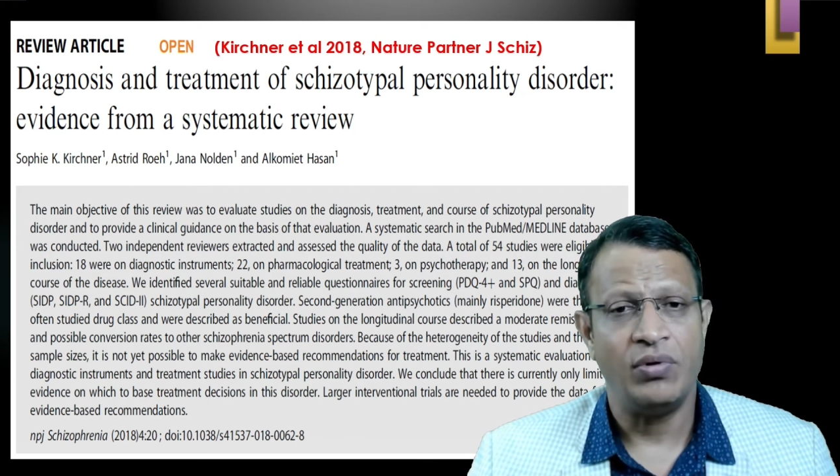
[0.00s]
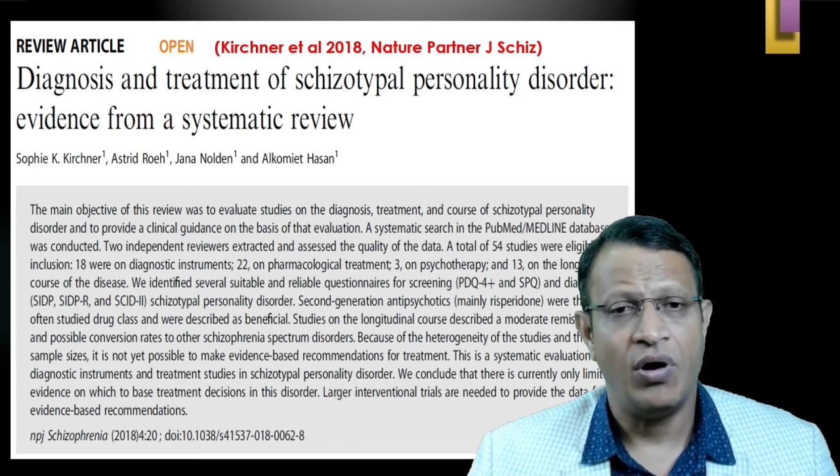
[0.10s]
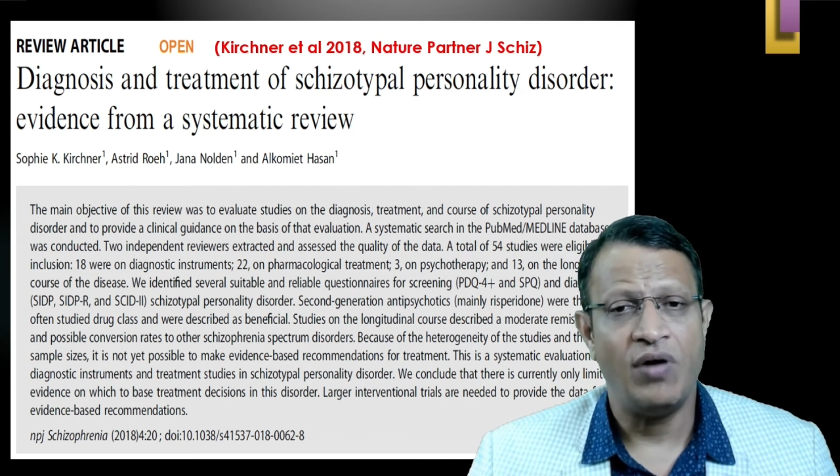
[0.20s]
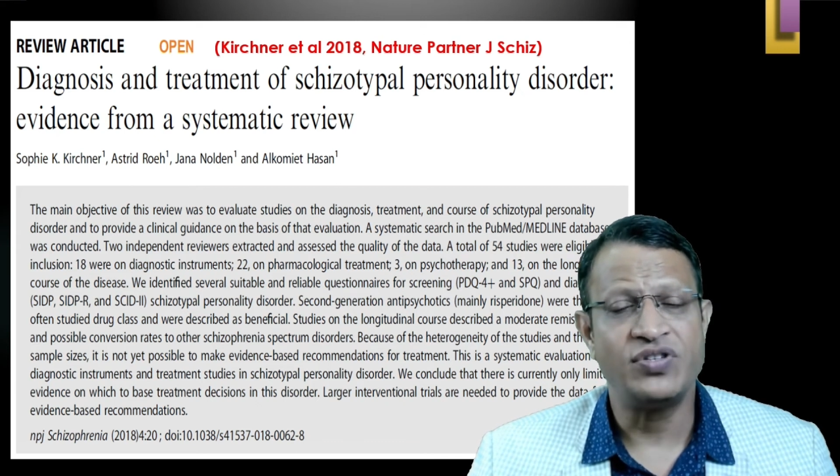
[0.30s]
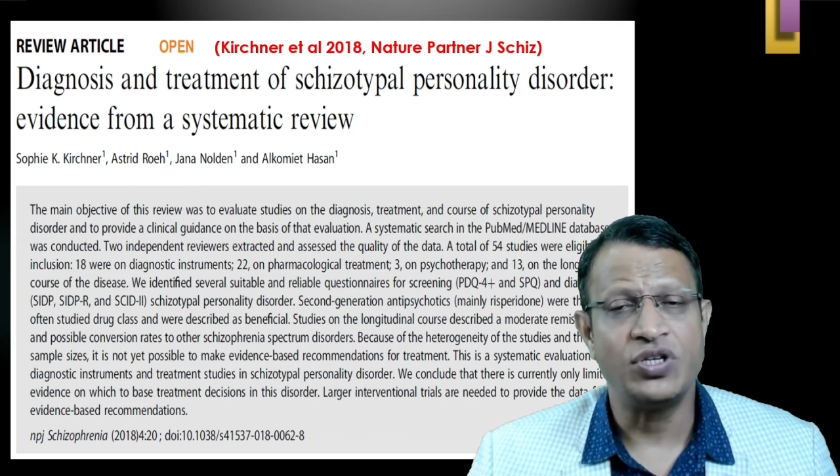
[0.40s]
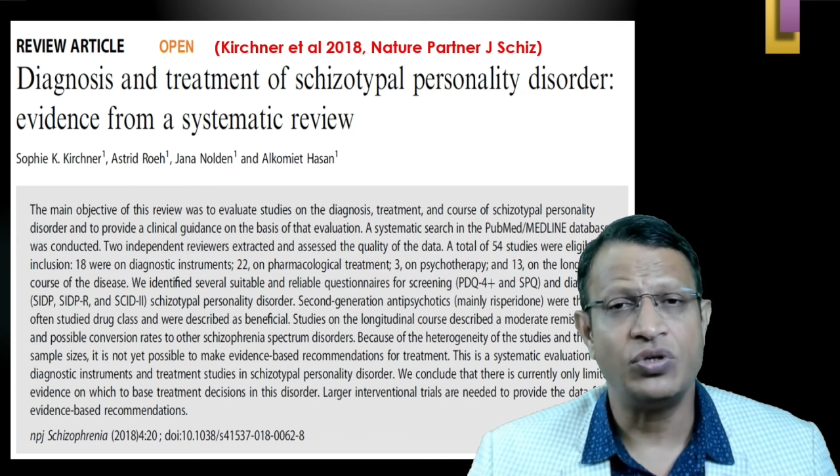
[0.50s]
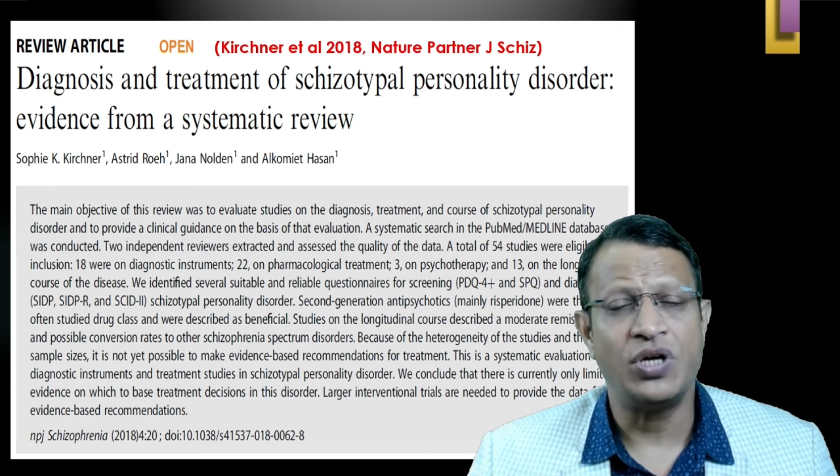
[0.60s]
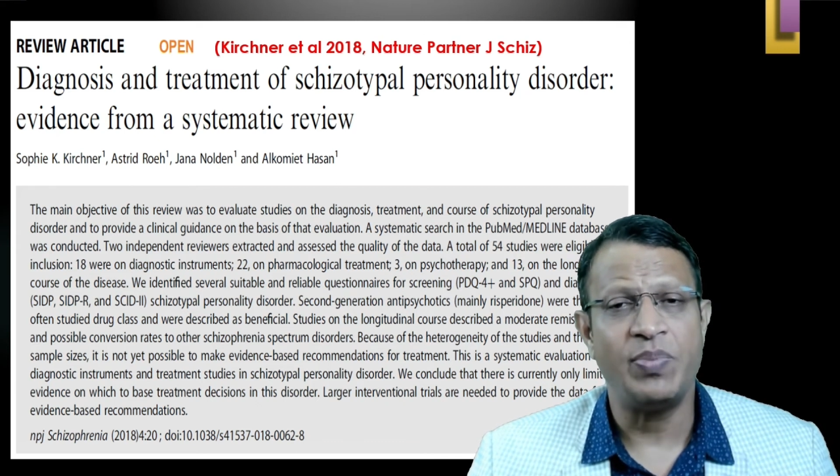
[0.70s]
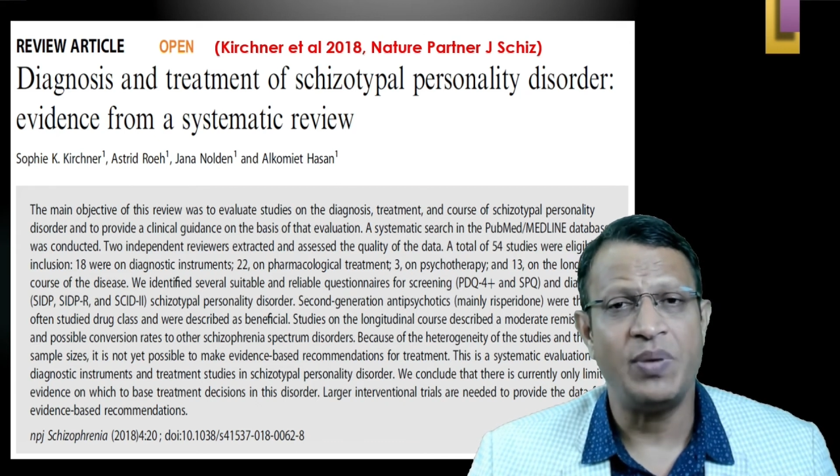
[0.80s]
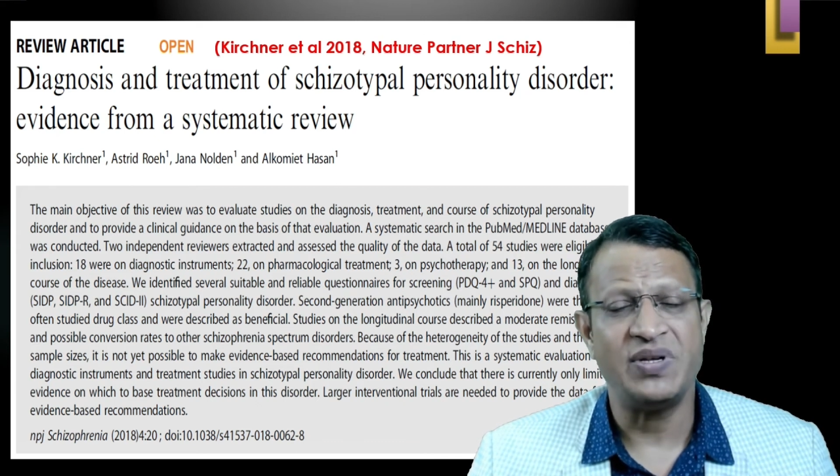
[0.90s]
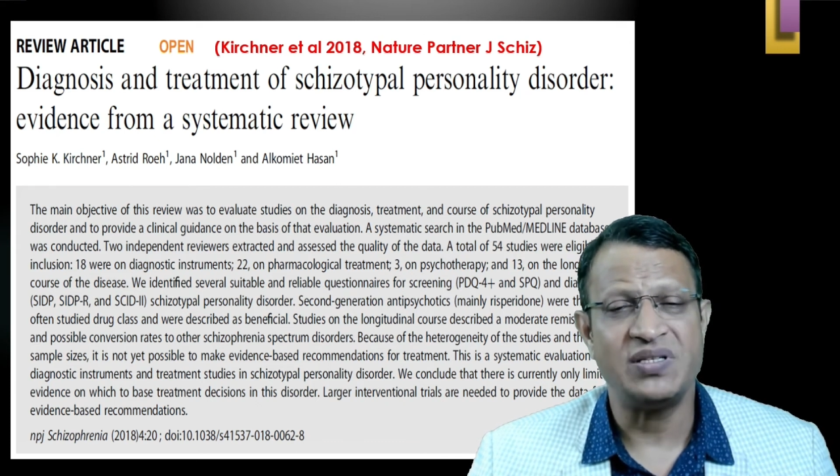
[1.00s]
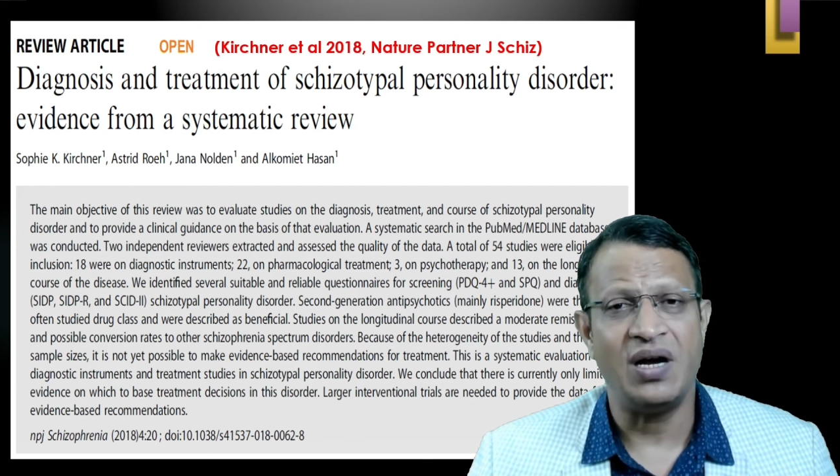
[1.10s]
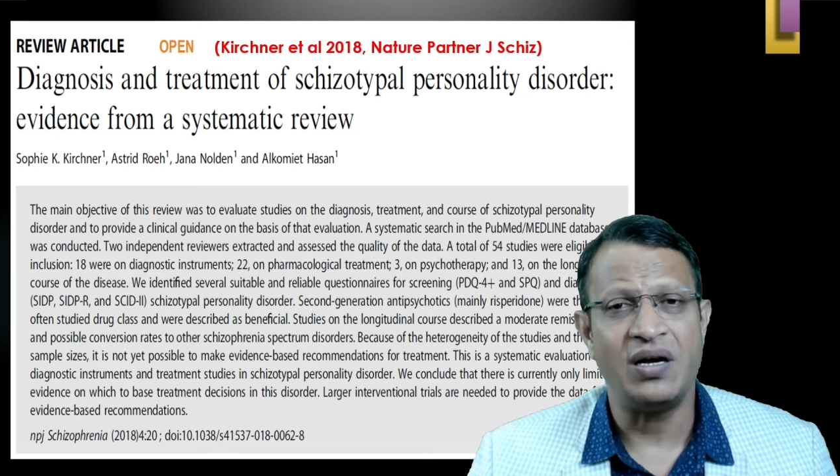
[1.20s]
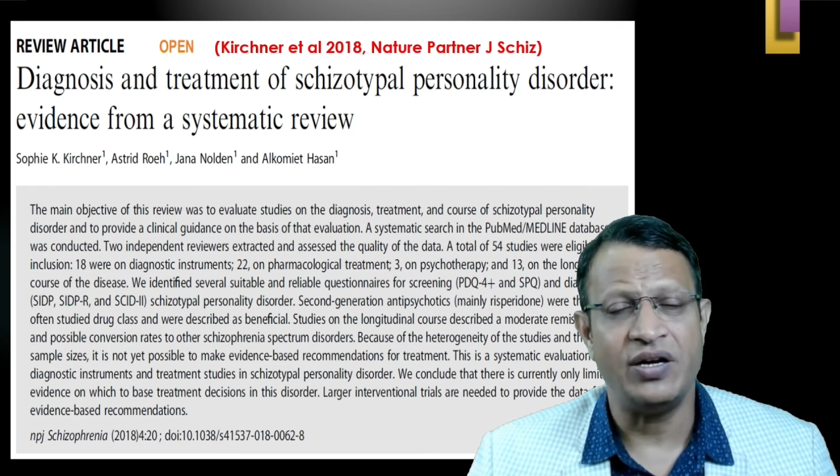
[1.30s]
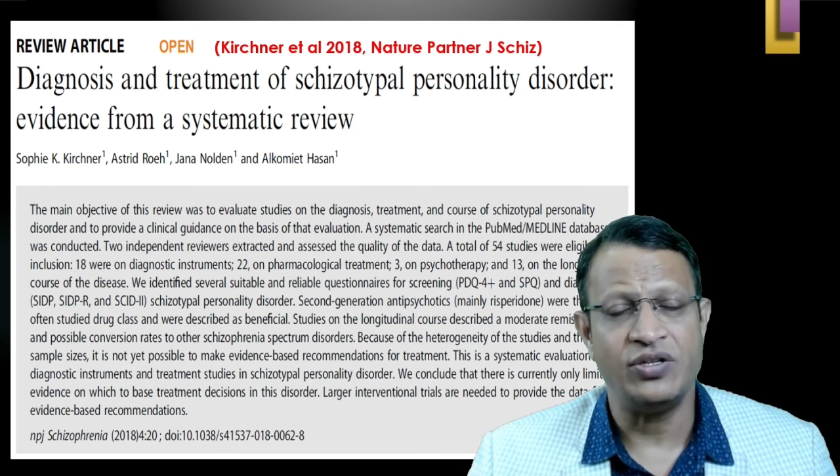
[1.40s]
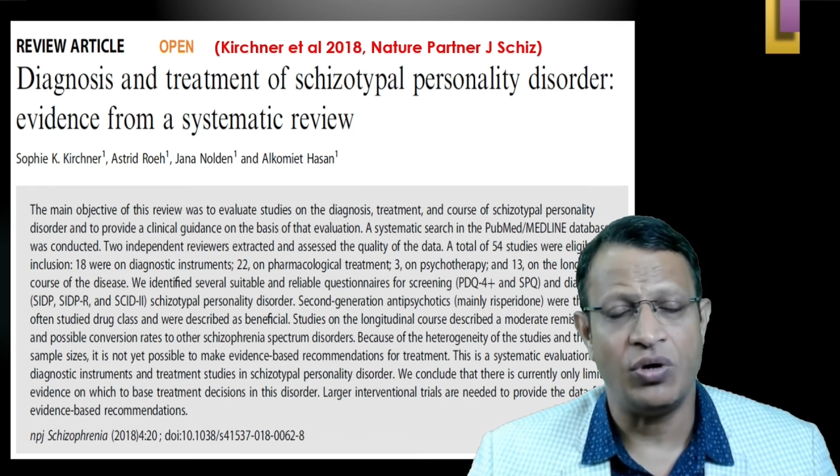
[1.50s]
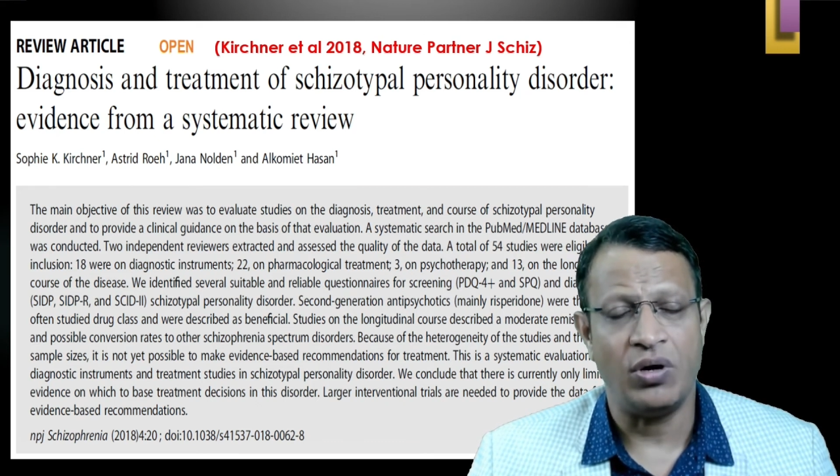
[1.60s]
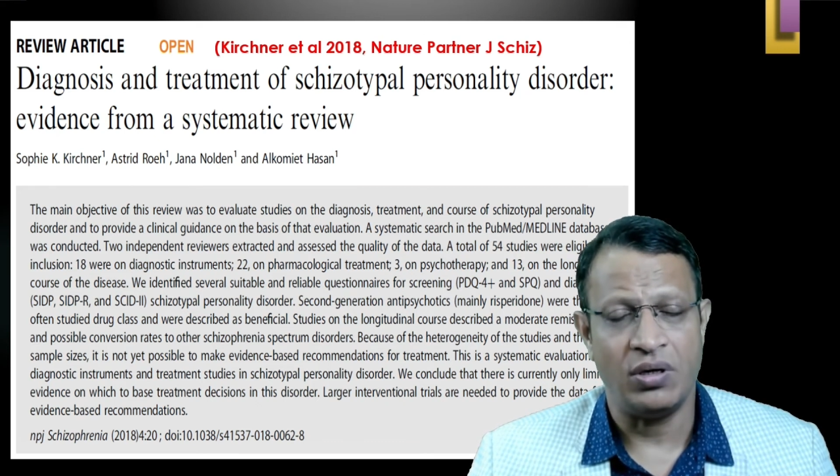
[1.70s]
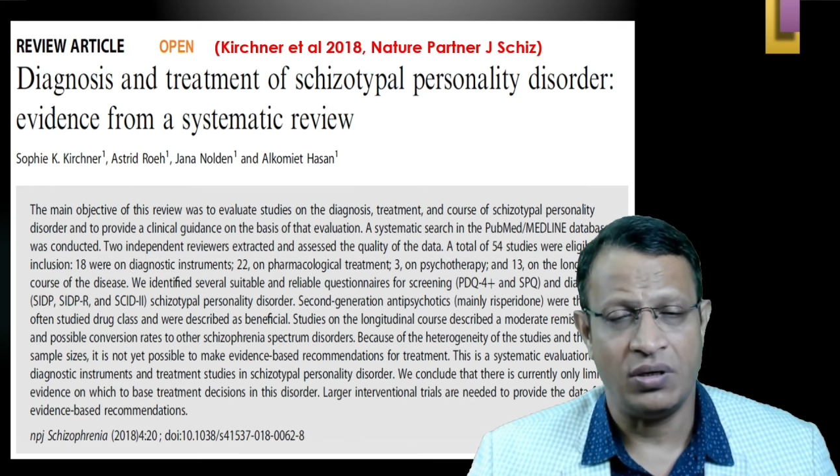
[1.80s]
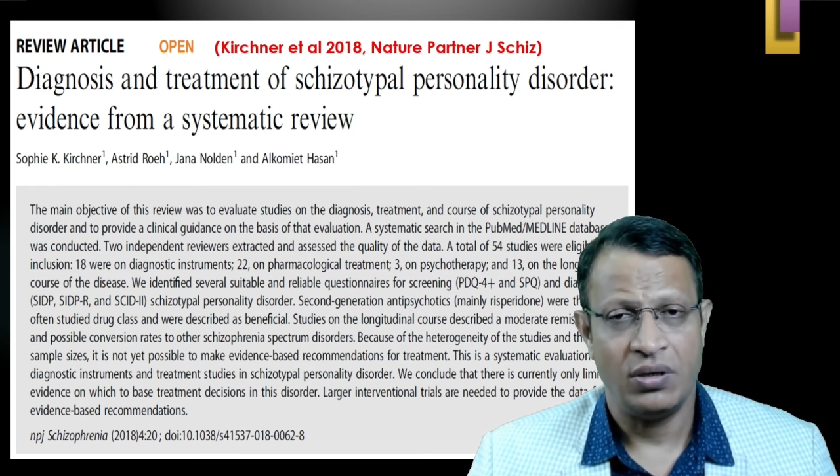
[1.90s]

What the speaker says: of schizotypal personality disorder,